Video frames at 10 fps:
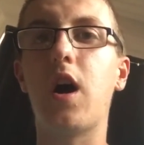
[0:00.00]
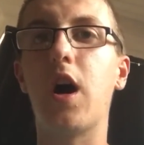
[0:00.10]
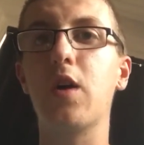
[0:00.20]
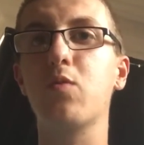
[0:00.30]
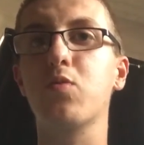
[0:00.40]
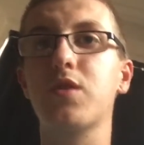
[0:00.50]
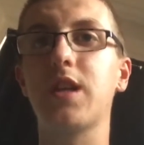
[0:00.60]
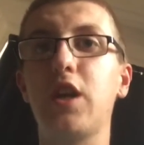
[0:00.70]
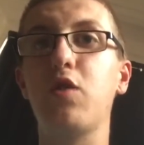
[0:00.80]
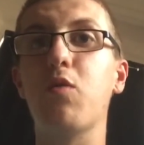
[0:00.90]
I will
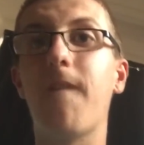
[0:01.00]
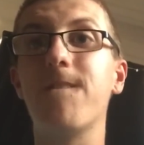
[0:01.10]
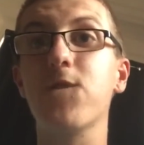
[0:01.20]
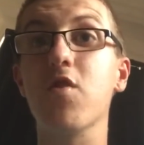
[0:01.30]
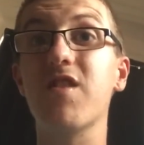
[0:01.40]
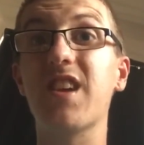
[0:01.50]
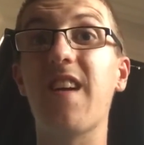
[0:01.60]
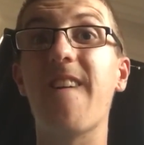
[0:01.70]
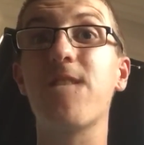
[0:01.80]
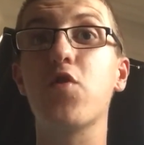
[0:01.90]
see you on Friday
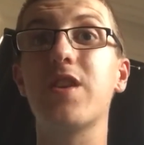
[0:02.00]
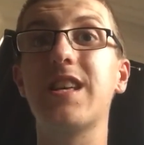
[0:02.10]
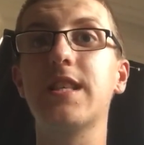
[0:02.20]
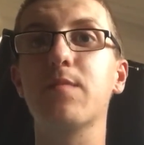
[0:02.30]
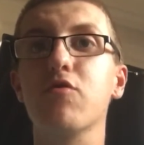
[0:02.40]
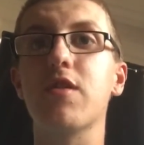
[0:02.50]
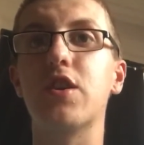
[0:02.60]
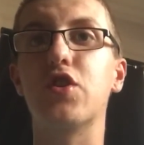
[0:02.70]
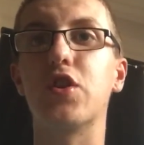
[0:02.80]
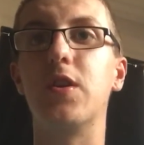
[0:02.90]
for an
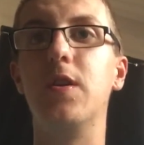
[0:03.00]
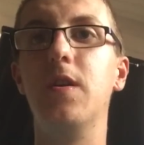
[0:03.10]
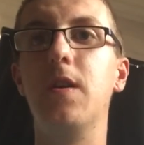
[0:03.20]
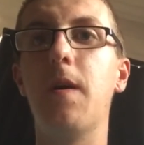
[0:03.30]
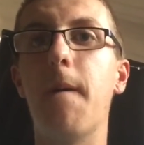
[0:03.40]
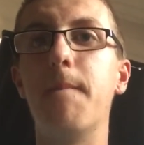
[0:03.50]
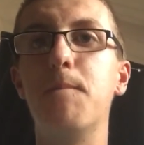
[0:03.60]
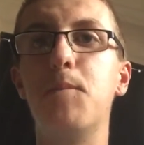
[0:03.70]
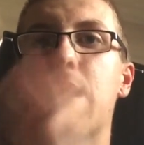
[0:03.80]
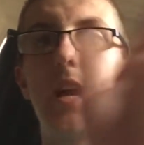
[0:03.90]
inspiration.
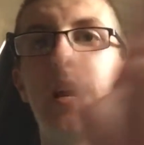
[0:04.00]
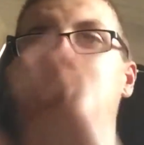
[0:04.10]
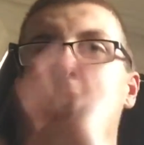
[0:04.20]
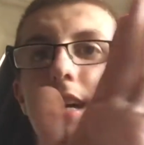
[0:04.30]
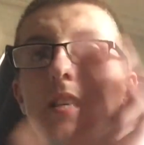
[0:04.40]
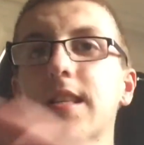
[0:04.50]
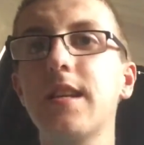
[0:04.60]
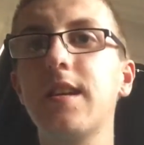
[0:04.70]
Bye guys!